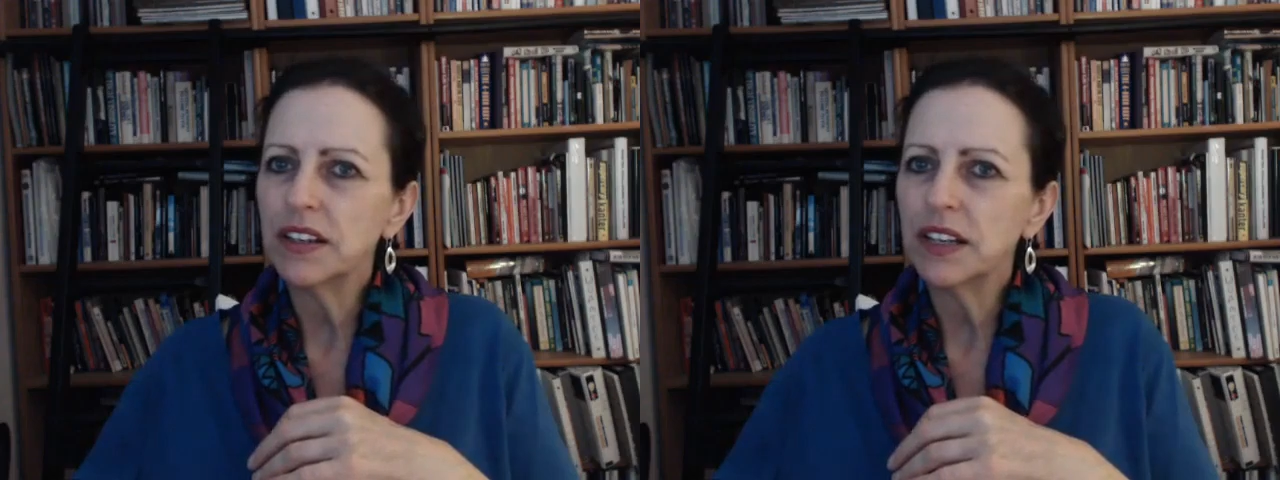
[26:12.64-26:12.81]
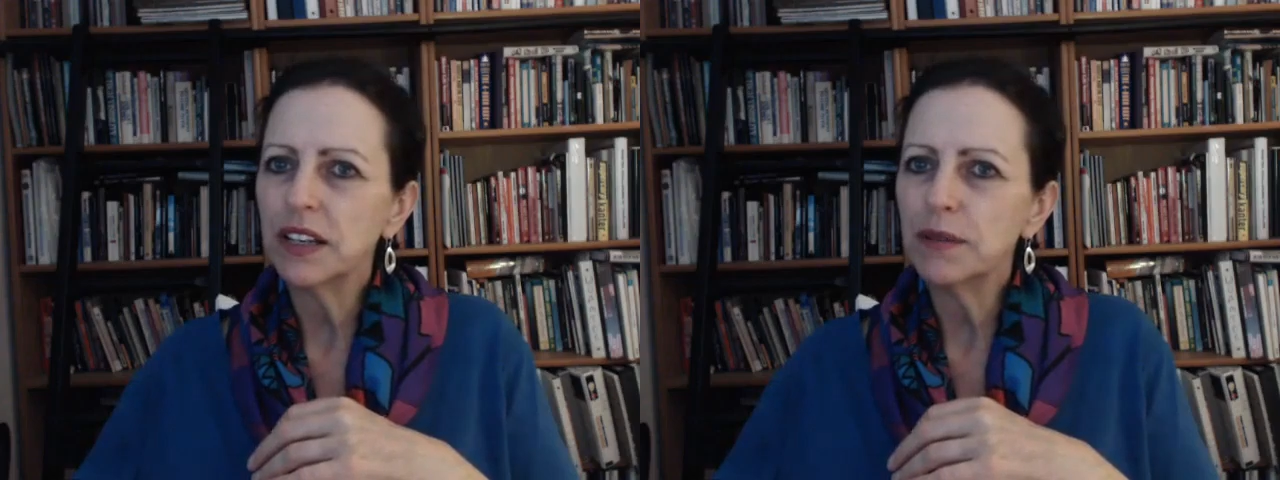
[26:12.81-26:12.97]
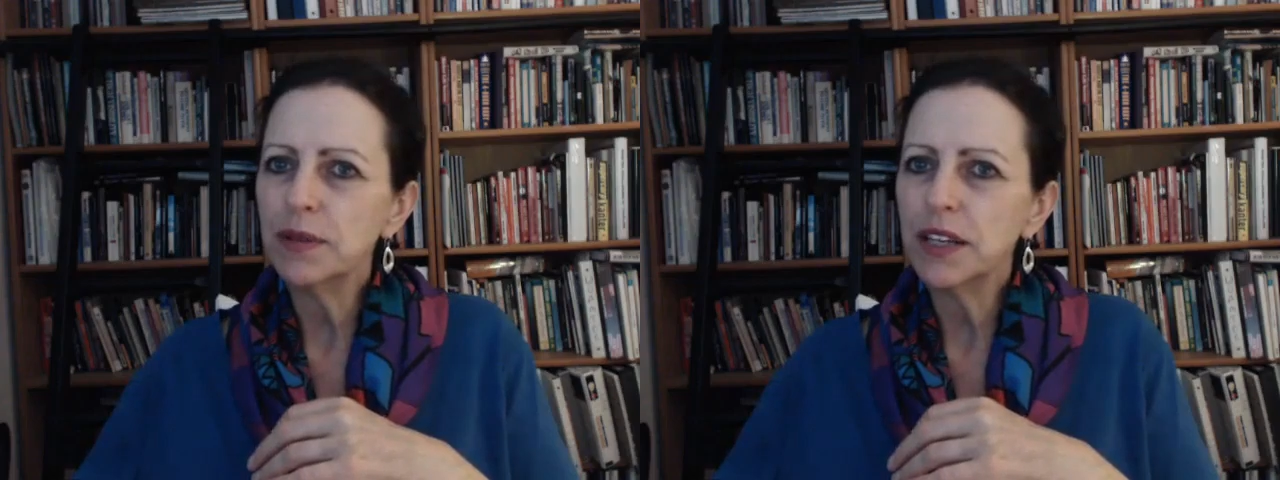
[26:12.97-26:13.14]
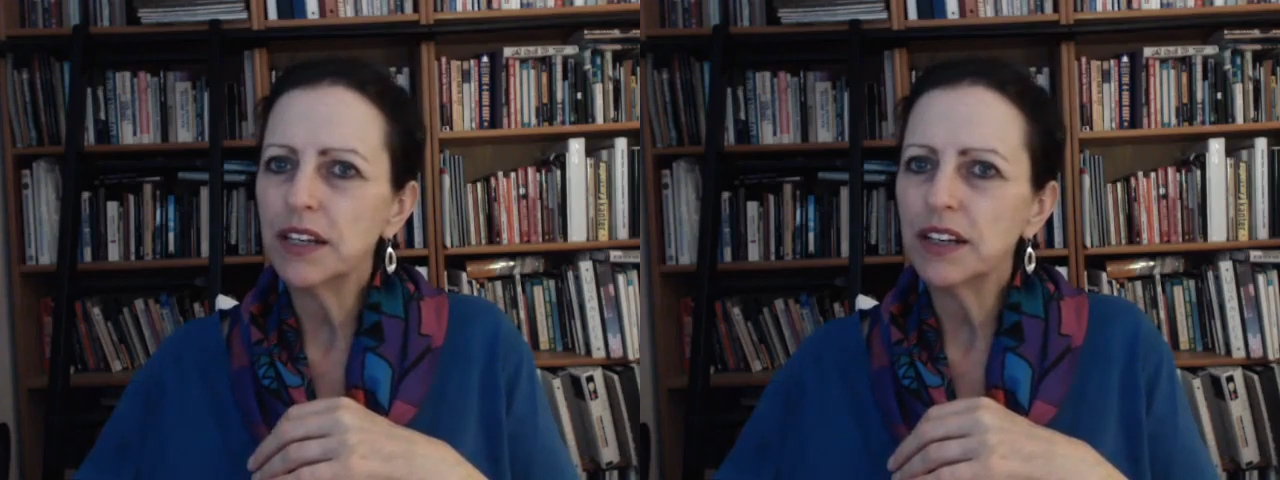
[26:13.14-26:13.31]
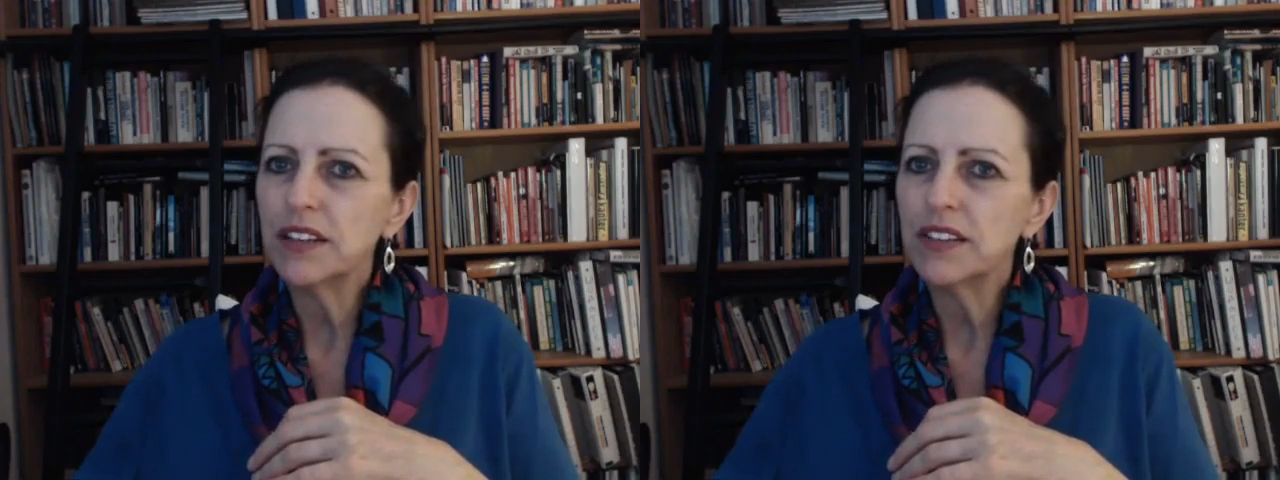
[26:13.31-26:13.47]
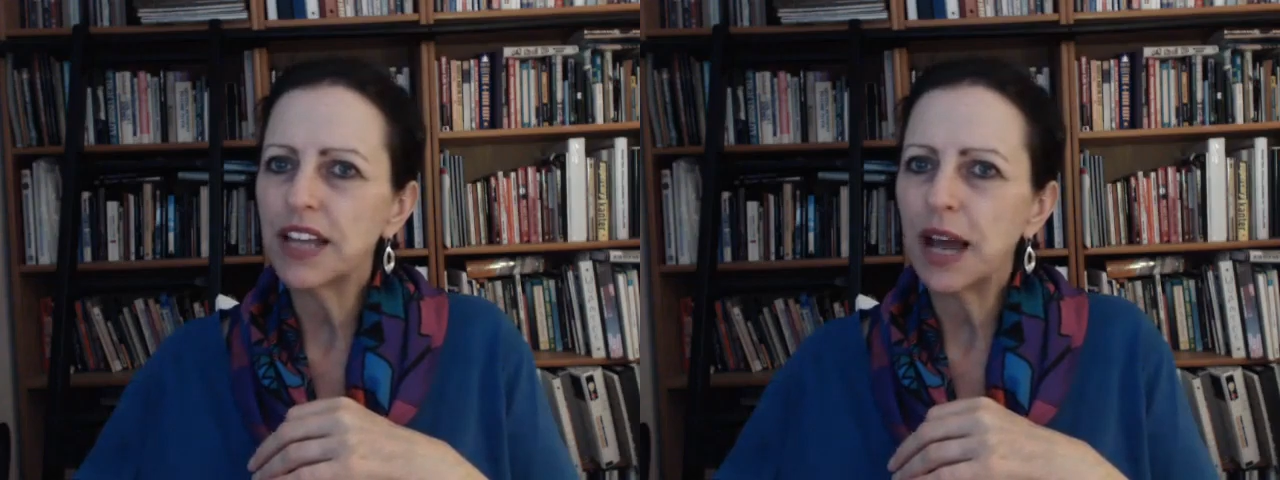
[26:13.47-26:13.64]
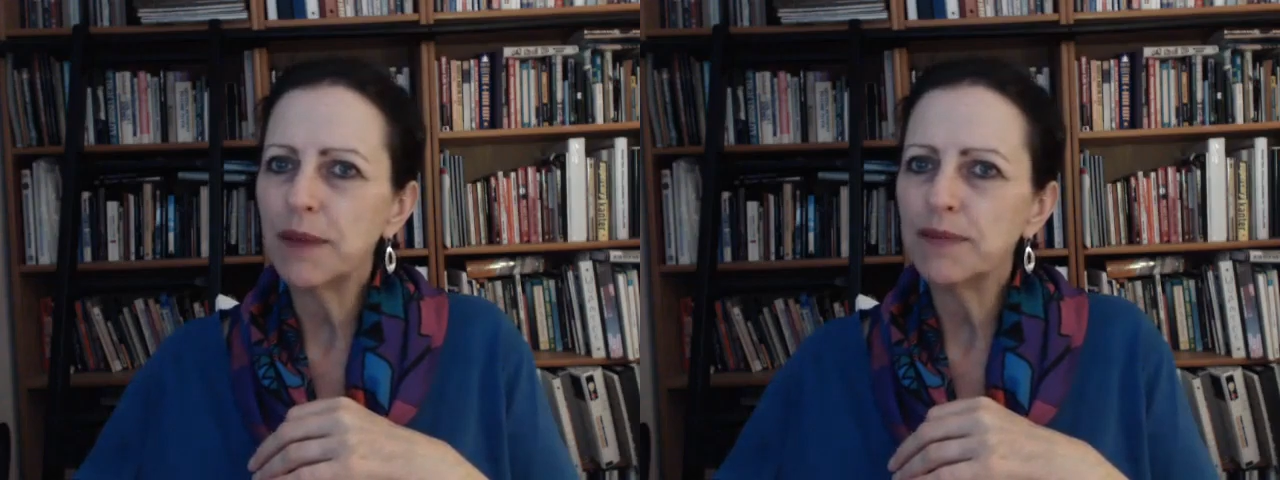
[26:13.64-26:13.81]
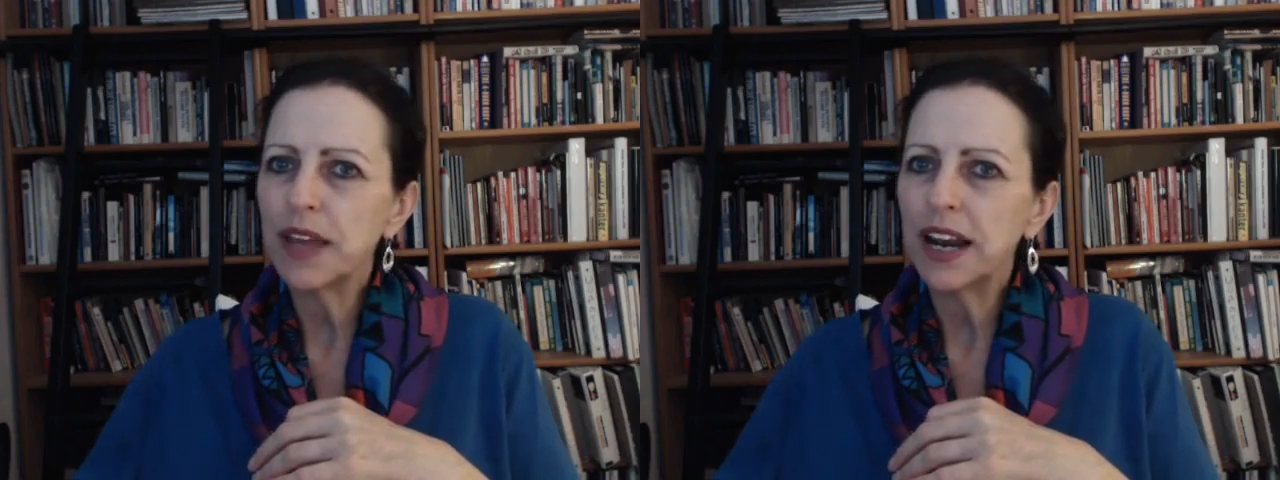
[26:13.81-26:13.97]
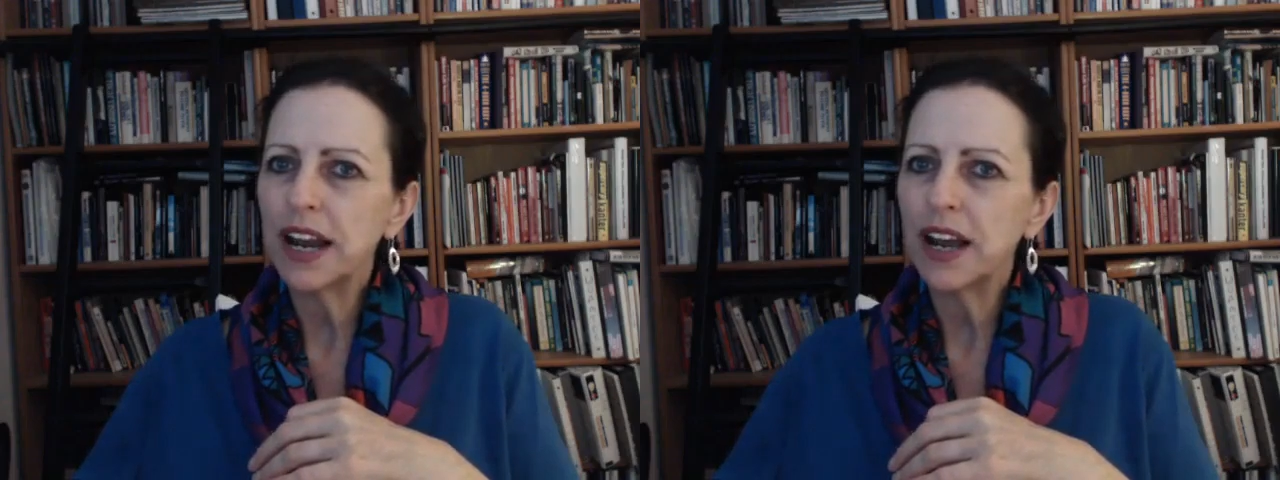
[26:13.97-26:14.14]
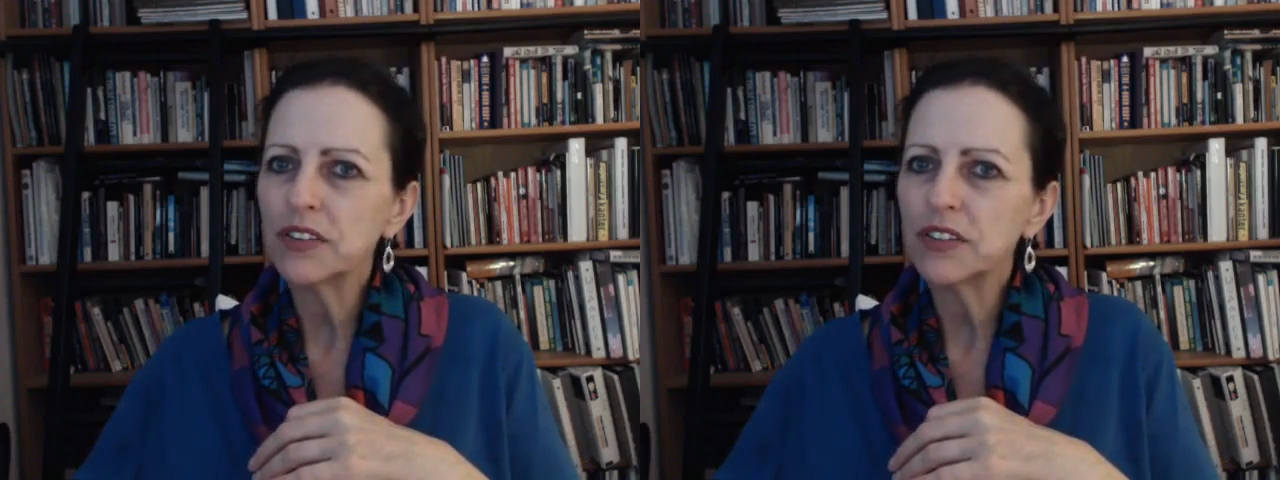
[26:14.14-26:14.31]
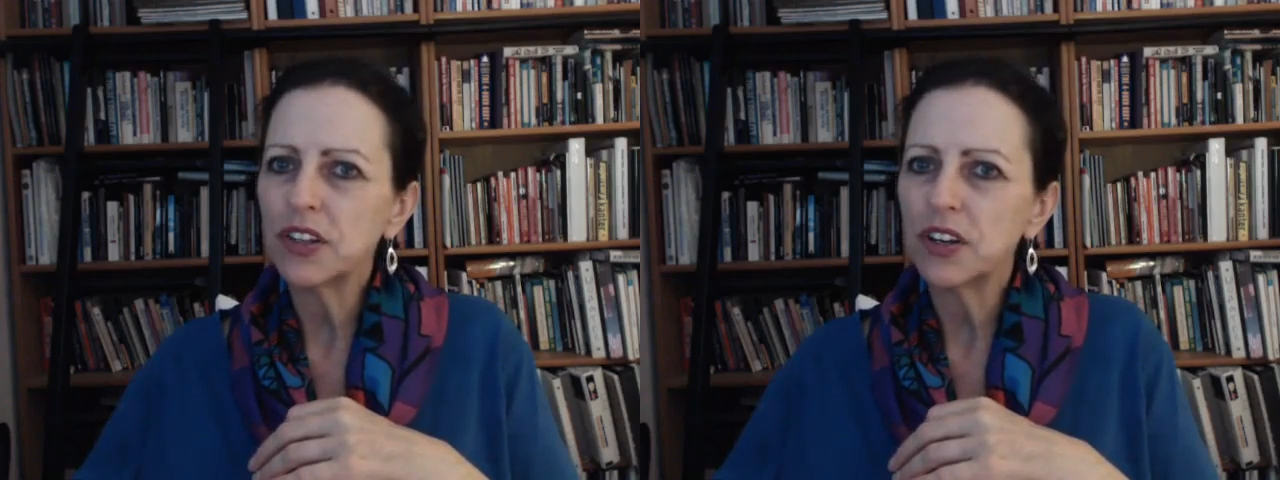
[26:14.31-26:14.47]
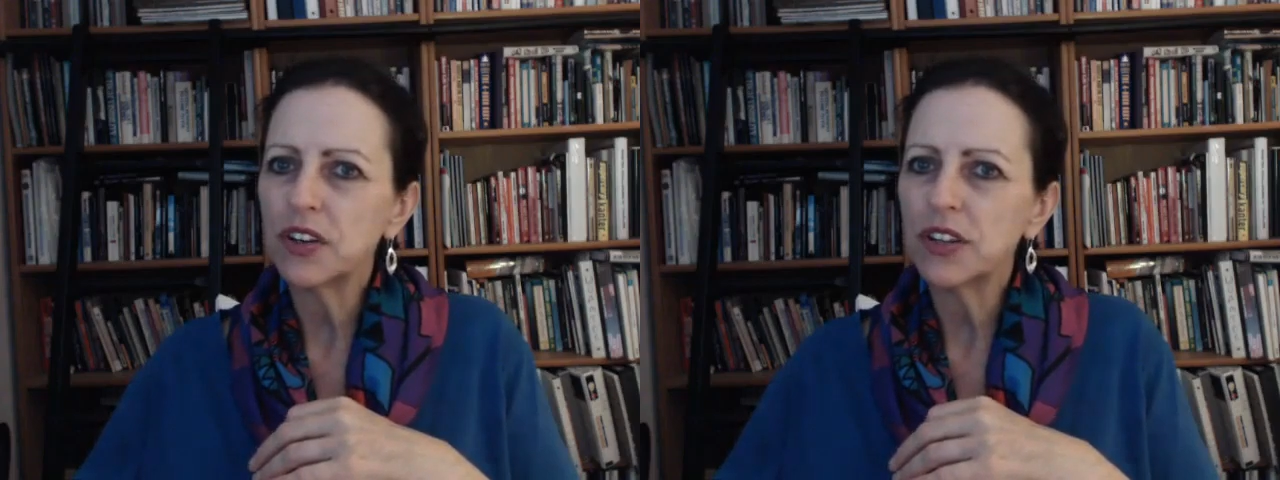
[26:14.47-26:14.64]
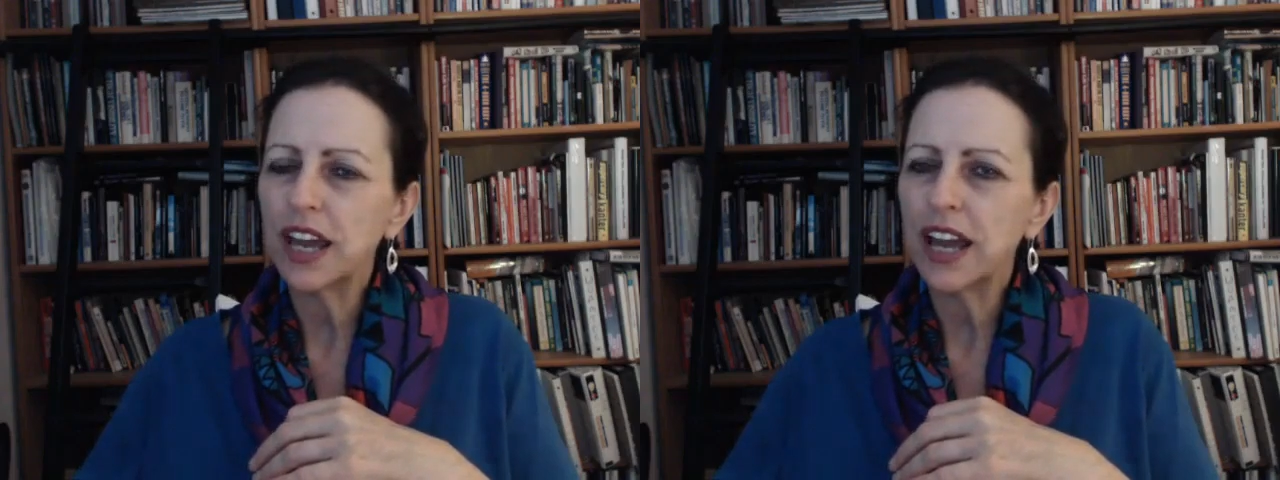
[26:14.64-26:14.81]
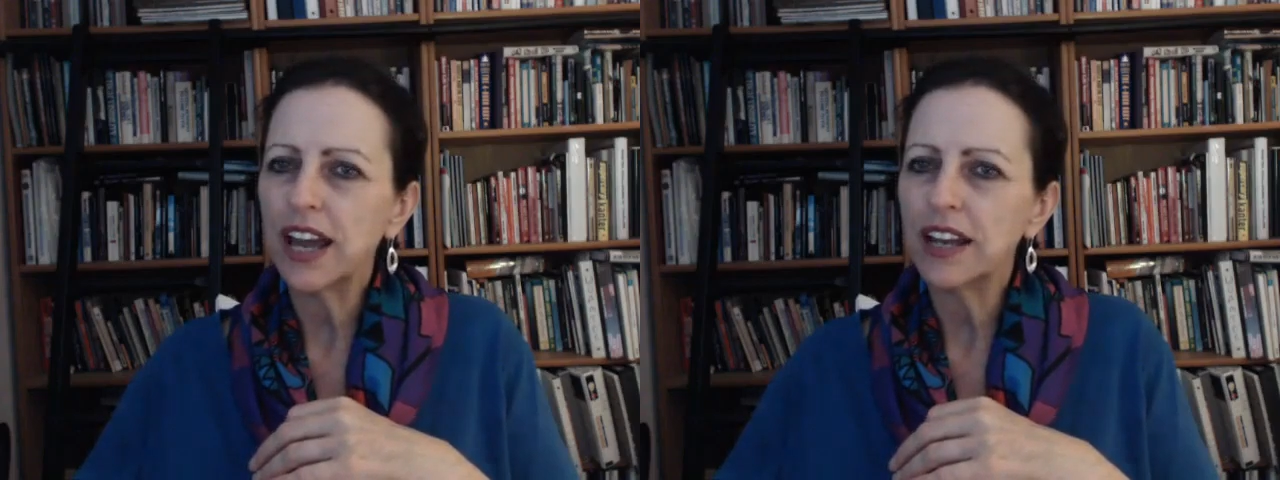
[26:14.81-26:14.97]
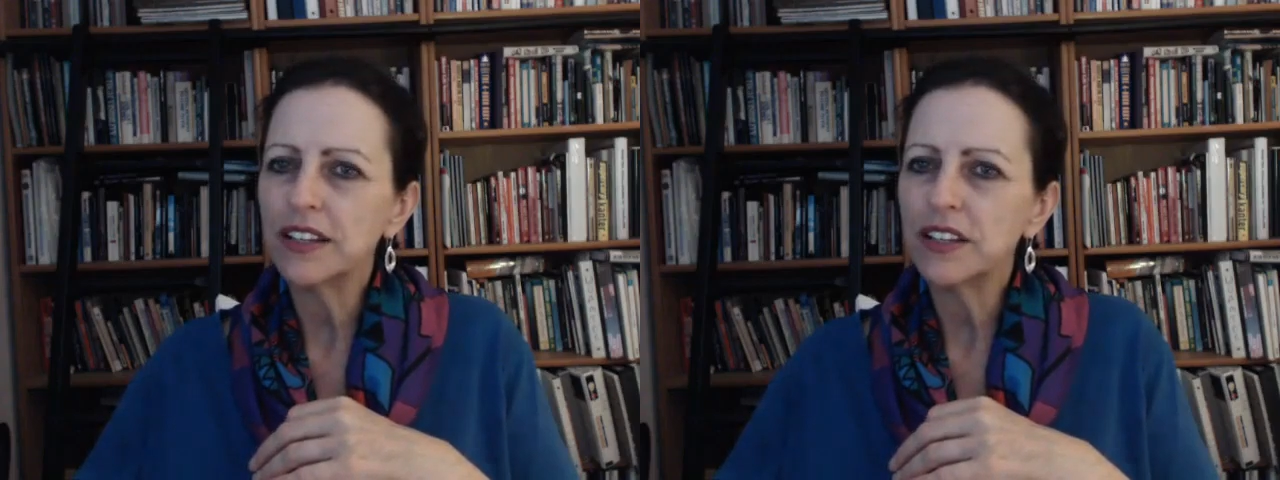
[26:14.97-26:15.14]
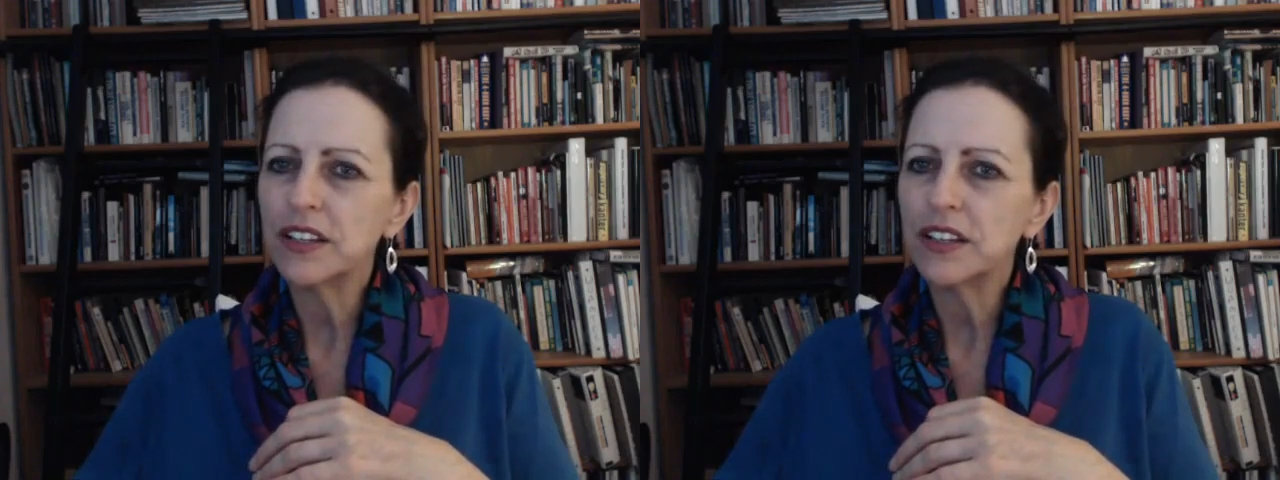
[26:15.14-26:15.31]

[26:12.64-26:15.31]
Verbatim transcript: let me zap that out so that